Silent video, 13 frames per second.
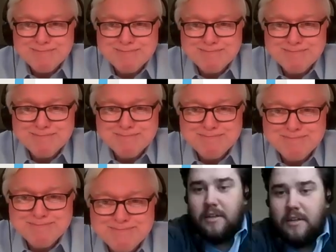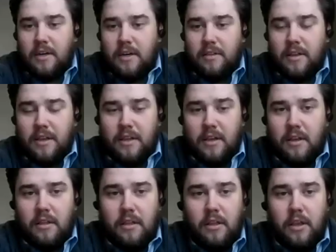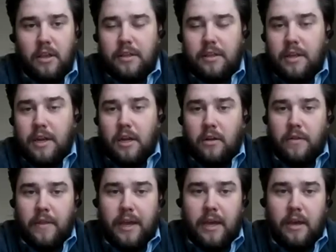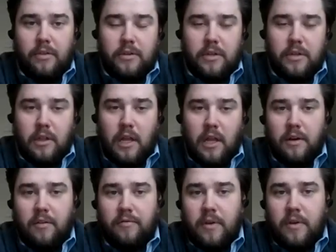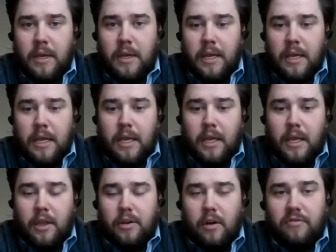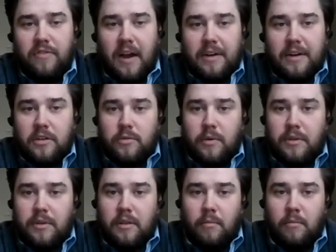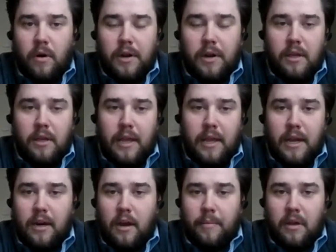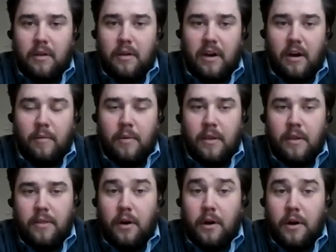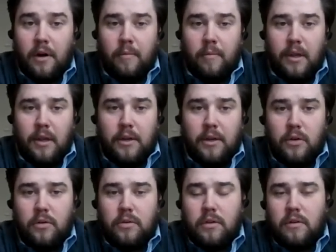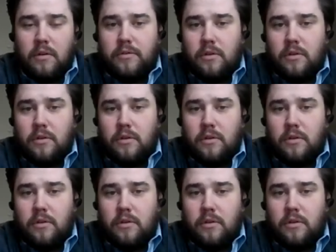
Yeah, thanks, Dennis. And I think that you hit the nail on the head. There's a lot of, factors within the market and the economic environment that are going to be conducive